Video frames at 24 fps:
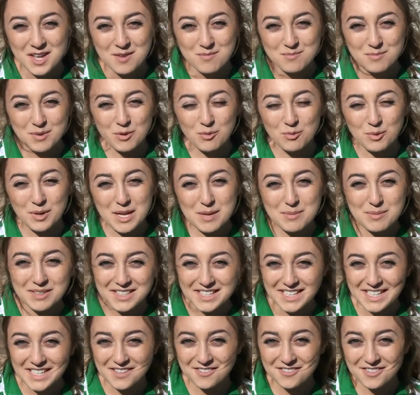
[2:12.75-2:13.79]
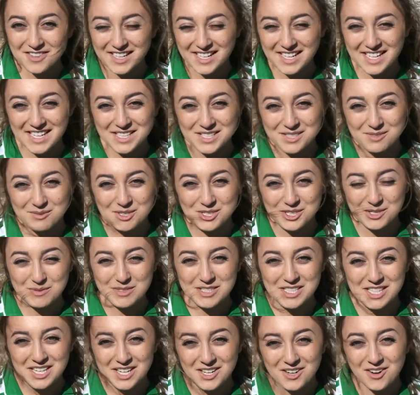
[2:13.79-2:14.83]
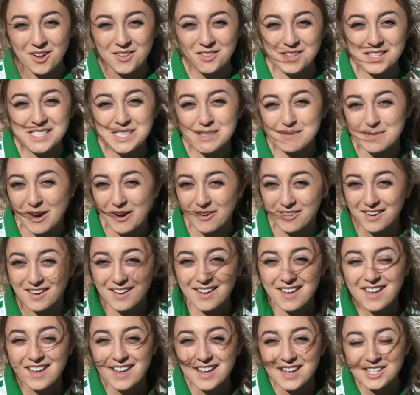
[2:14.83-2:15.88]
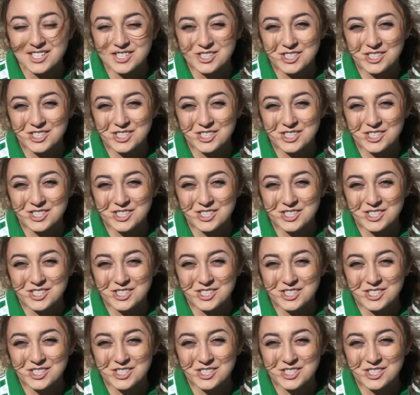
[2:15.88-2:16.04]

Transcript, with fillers: but we believe that he is worshipped here on this mountain.